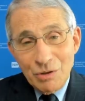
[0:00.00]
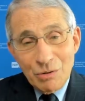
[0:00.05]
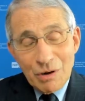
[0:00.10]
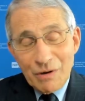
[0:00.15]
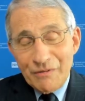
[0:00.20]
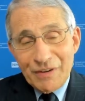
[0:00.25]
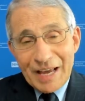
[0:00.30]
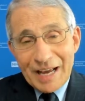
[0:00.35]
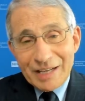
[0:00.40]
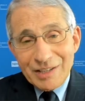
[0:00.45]
you
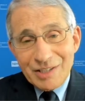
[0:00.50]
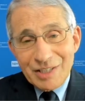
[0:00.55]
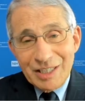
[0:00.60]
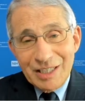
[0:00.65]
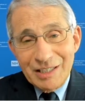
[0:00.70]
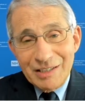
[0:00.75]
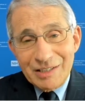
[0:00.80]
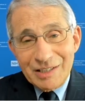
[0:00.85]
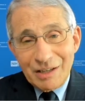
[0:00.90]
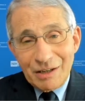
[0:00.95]
have
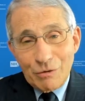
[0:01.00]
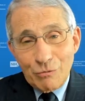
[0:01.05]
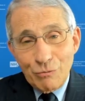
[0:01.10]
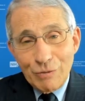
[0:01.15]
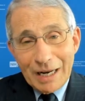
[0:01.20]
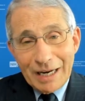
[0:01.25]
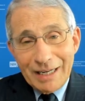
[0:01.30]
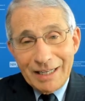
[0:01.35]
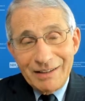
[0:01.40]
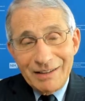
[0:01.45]
vaccines that are
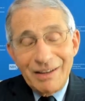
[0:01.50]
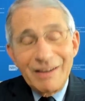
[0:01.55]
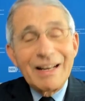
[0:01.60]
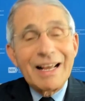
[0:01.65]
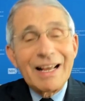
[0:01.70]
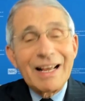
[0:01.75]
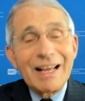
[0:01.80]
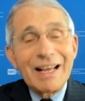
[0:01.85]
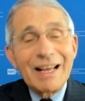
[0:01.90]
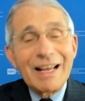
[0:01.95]
ready the
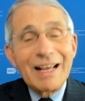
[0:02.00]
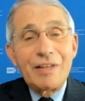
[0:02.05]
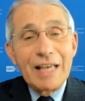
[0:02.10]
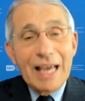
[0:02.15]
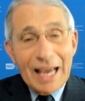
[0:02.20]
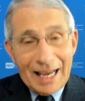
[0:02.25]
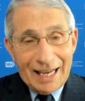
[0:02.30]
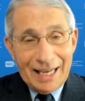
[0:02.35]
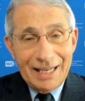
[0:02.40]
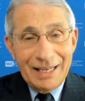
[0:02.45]
next
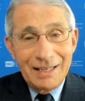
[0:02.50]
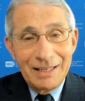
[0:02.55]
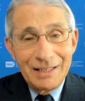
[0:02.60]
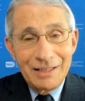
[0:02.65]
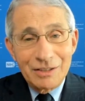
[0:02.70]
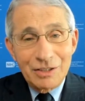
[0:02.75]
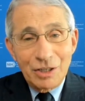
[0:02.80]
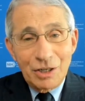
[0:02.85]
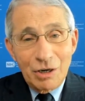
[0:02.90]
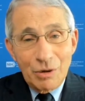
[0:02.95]
day
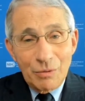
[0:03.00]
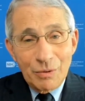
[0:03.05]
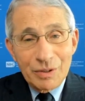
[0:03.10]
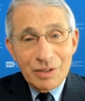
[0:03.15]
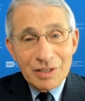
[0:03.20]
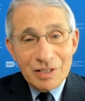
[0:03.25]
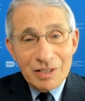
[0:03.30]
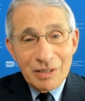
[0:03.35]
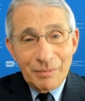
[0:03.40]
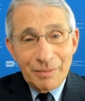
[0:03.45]
to go
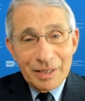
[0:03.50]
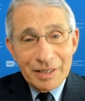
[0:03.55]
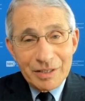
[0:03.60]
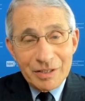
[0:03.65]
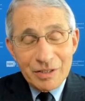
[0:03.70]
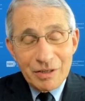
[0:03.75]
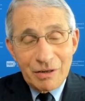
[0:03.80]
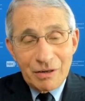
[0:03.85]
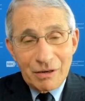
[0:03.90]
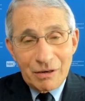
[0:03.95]
into
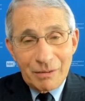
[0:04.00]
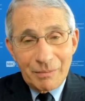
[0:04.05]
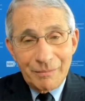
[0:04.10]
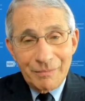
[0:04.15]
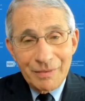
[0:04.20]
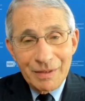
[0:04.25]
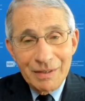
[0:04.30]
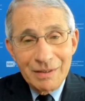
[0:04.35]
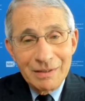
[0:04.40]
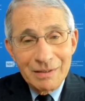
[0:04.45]
somebody's
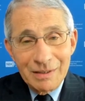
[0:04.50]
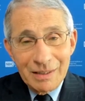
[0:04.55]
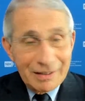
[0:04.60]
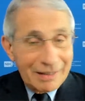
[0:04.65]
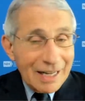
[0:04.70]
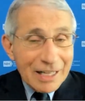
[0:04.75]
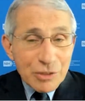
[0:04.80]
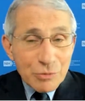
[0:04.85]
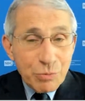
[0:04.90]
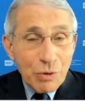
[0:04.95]
arm.
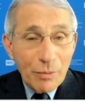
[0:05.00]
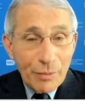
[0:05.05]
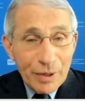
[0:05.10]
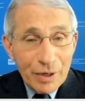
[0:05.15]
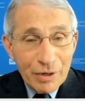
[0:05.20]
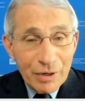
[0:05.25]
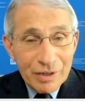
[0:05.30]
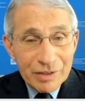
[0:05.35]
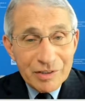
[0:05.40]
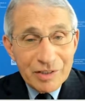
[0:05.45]
And that's where
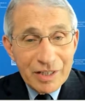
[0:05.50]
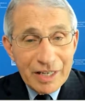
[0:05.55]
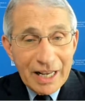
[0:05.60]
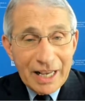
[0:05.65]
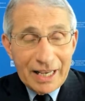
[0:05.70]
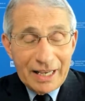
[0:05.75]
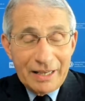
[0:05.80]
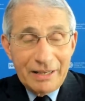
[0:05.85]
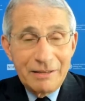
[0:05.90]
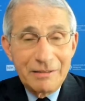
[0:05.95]
we are
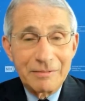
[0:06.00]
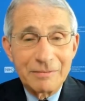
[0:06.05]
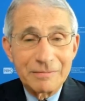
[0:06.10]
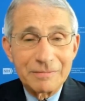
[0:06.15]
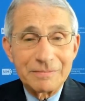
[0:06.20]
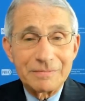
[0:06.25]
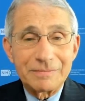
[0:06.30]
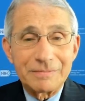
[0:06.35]
today.